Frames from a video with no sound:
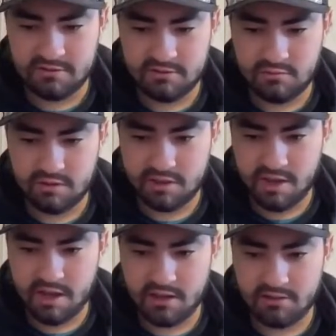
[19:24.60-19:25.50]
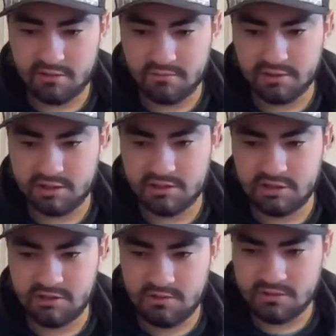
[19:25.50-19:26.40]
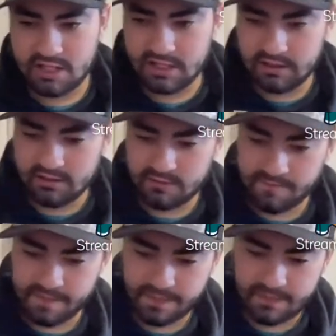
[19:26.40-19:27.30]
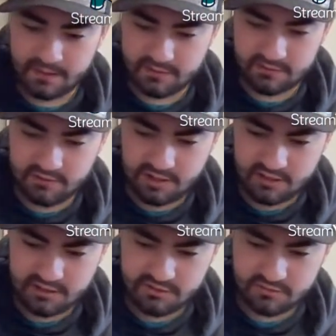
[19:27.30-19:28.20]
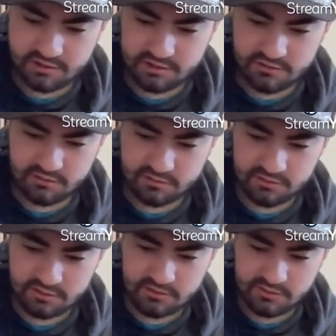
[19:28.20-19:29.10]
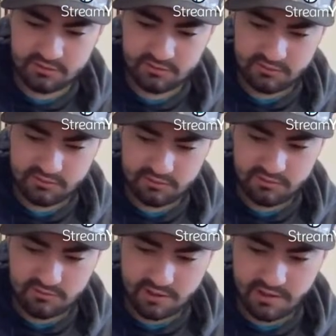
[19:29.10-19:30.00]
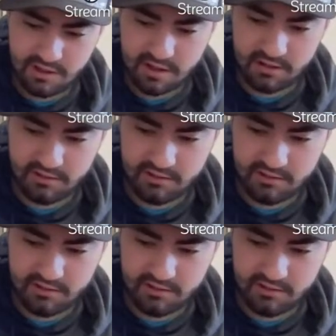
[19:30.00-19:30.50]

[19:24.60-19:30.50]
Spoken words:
Who would have thought? I'll continue doing that. Do that on this one too. I thought.